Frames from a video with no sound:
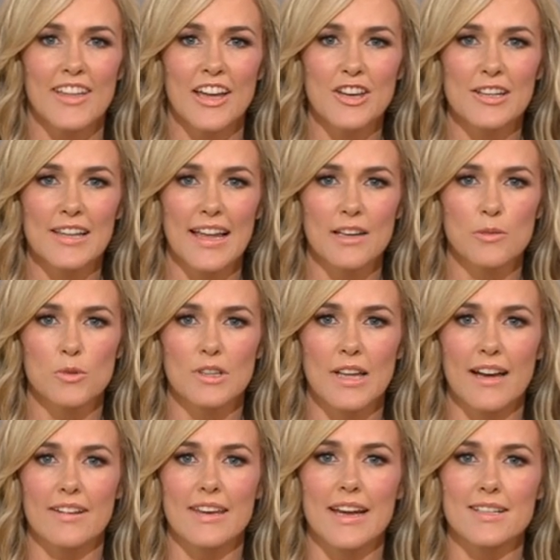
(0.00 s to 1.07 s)
Thank you, Layla. Well,
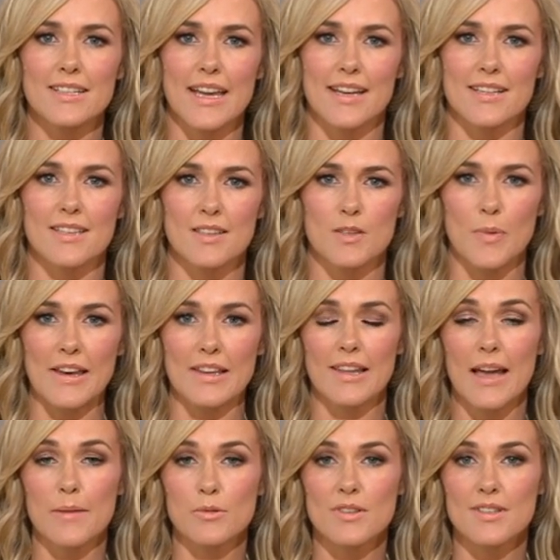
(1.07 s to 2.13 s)
our next guest has been
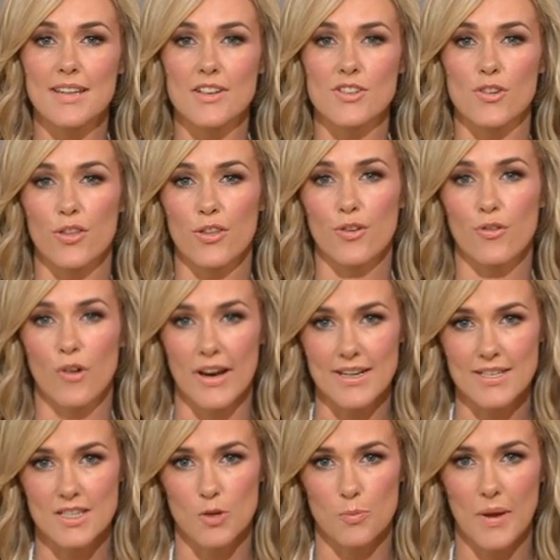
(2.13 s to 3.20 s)
labelled such a
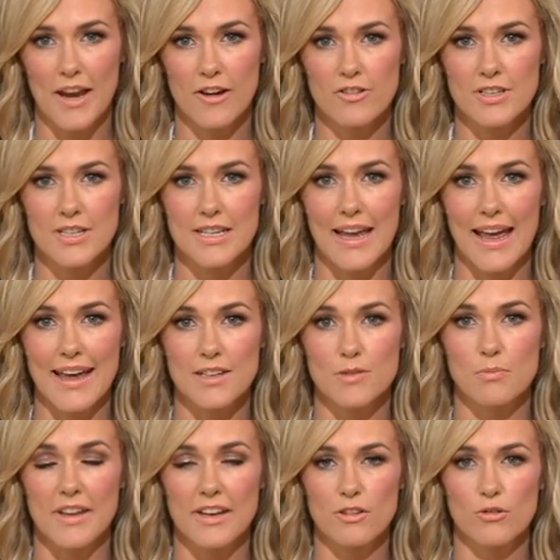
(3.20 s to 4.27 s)
threat that parenting
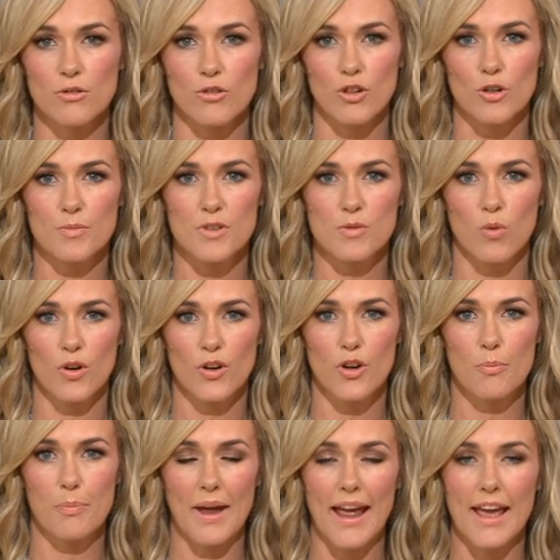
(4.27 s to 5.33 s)
and medical groups want
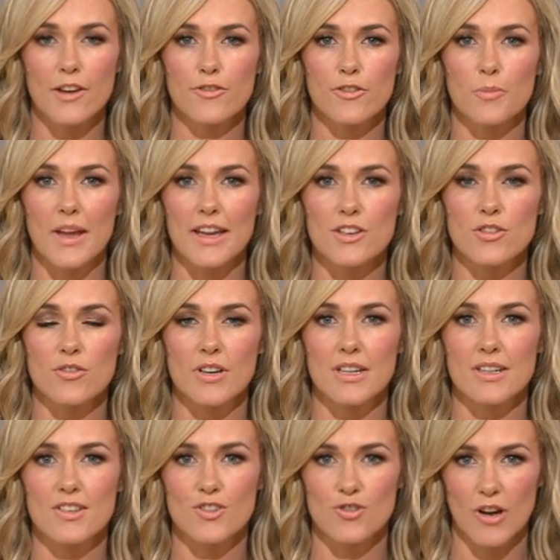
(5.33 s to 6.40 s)
her banned from
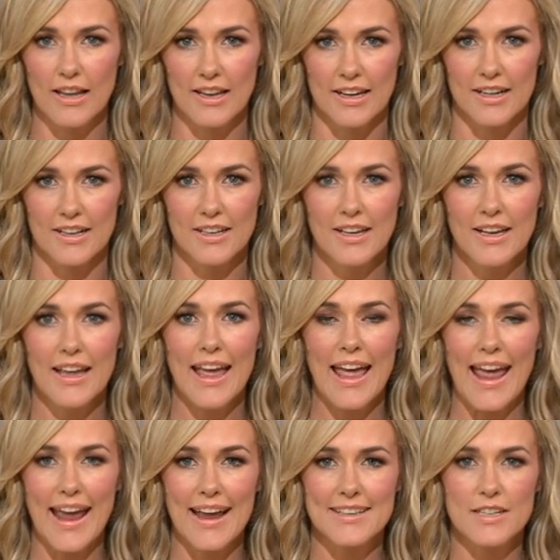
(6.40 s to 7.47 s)
entering Australia.
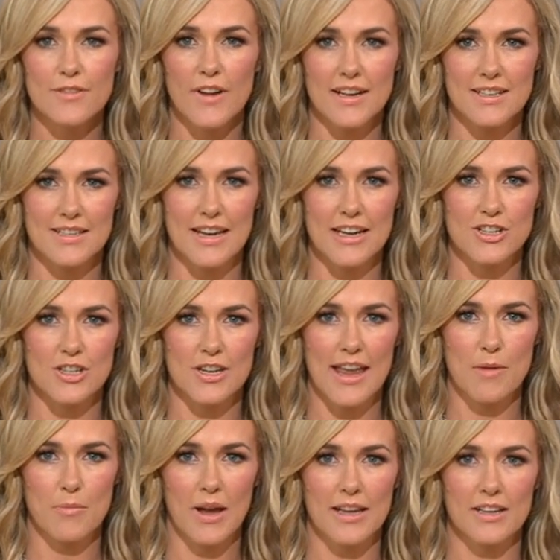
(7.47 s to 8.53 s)
Anti-vaccination
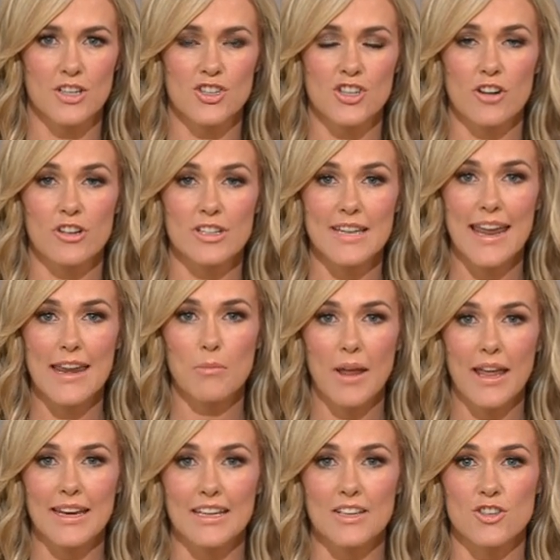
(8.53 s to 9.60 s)
campaigner Sherri
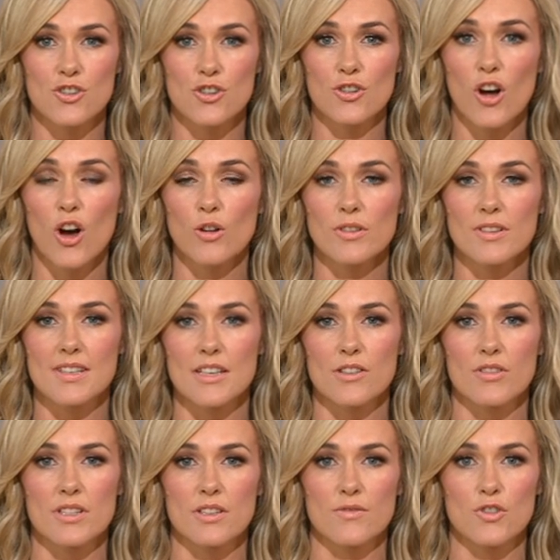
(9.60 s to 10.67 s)
Tenpenny is due to hold a
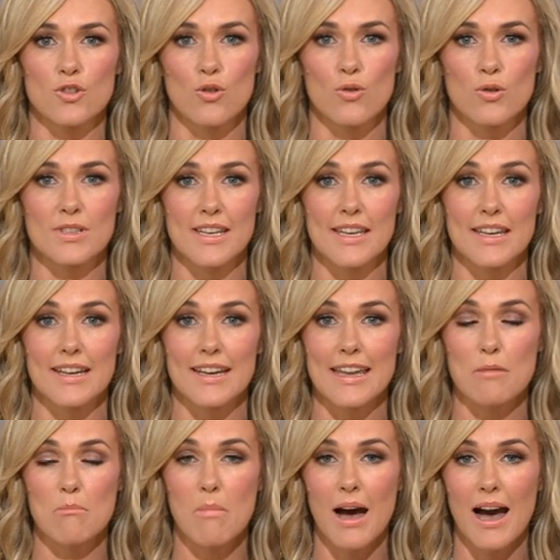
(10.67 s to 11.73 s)
series of talks here
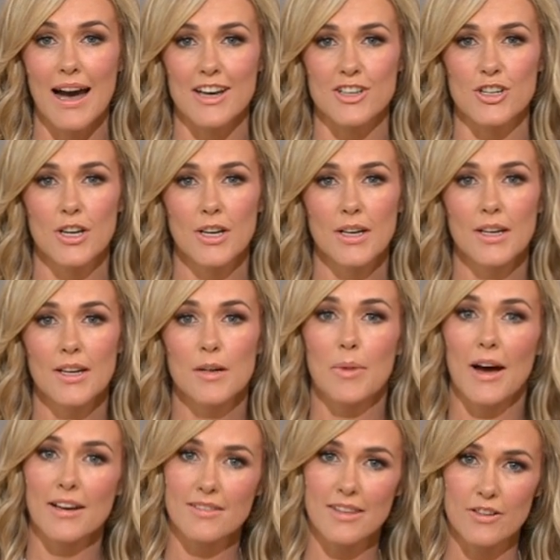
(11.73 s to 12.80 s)
in March,
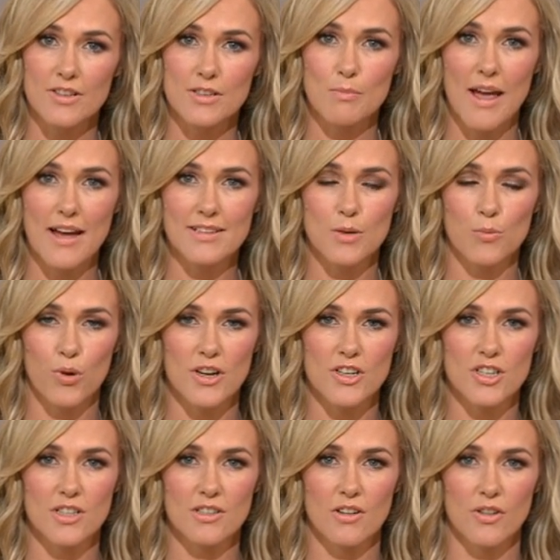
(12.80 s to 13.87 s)
but there is mounting
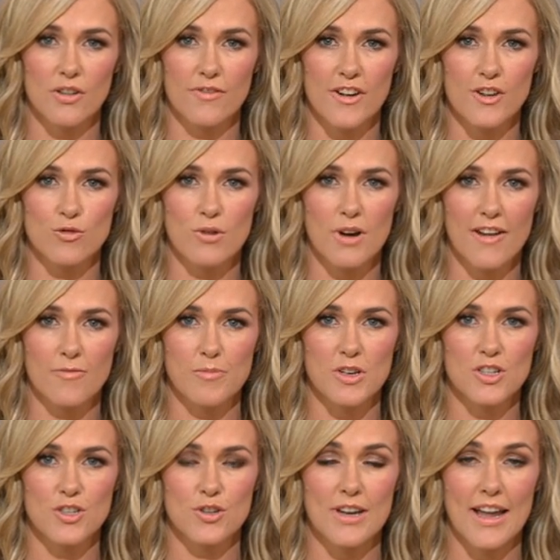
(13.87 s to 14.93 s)
pressure on the federal
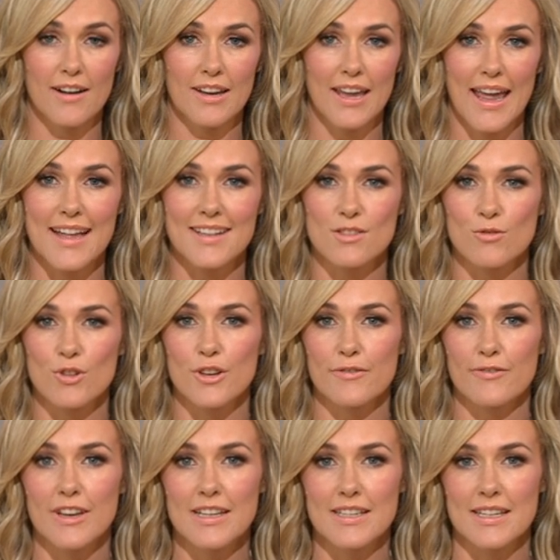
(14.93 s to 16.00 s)
government to now cancel her
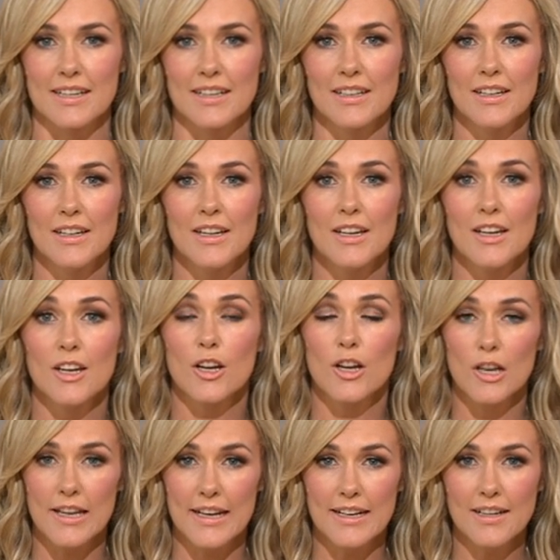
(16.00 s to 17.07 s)
visa.
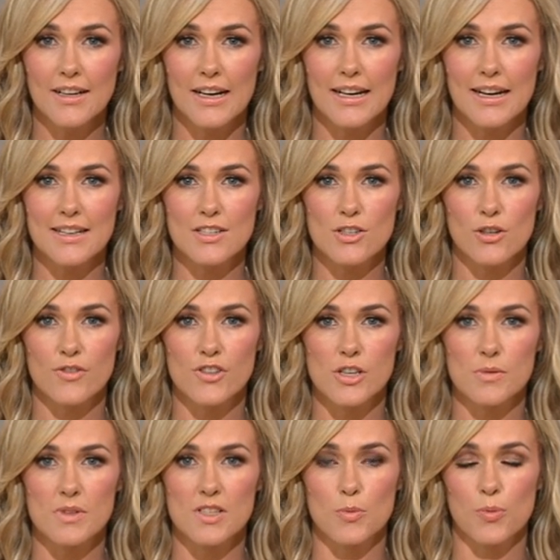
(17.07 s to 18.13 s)
Earlier, I asked her if
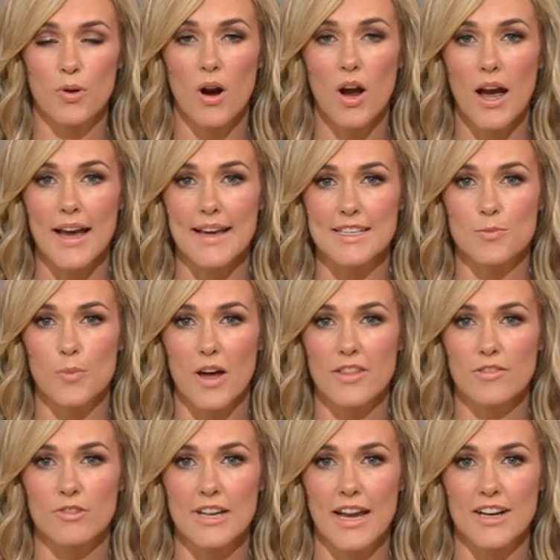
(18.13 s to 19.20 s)
she was surprised by
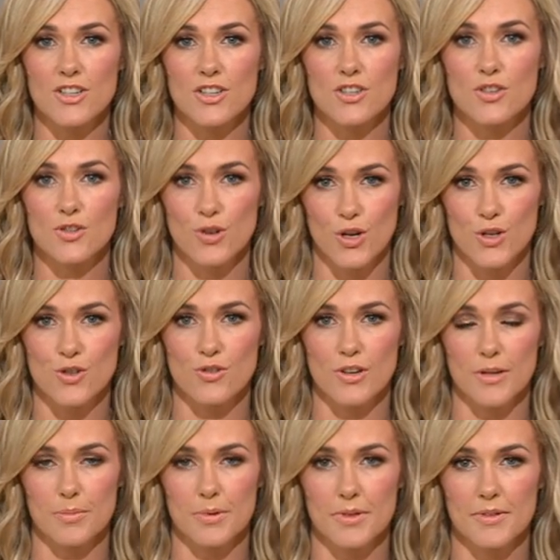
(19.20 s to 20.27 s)
the reaction to her
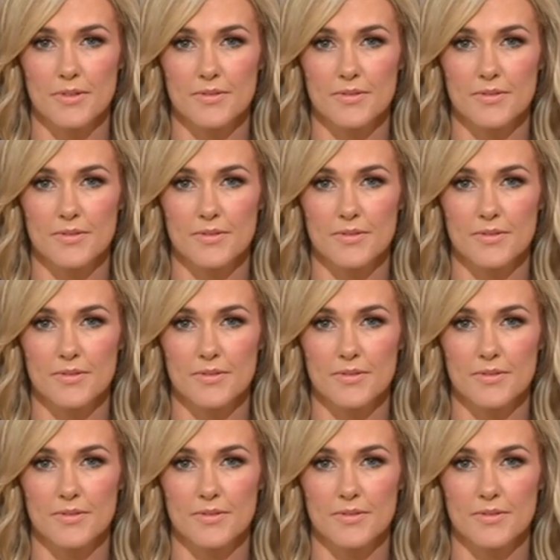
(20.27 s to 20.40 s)
trip.